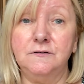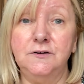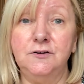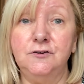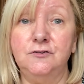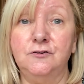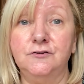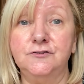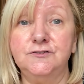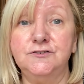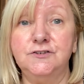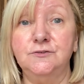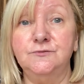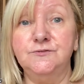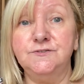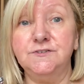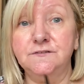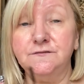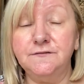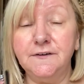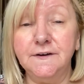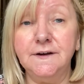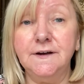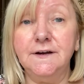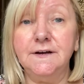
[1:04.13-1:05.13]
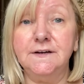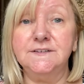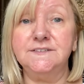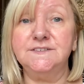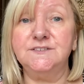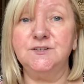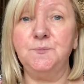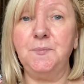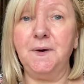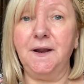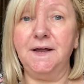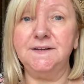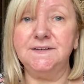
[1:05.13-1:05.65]
you know, to use your fingers to
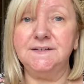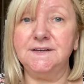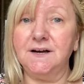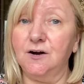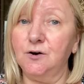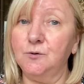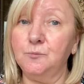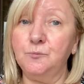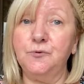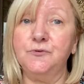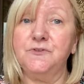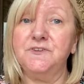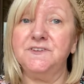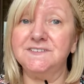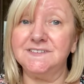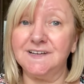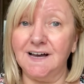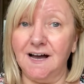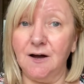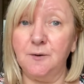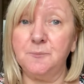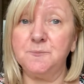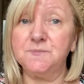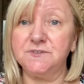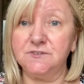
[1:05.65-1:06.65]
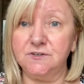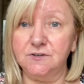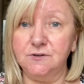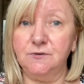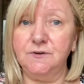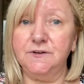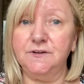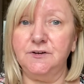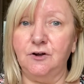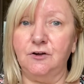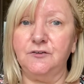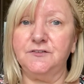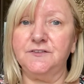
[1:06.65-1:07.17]
blend it out, but there's absolutely
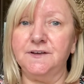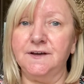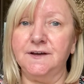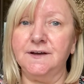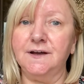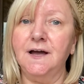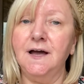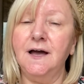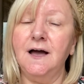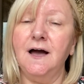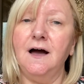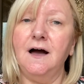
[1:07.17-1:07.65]
nothing.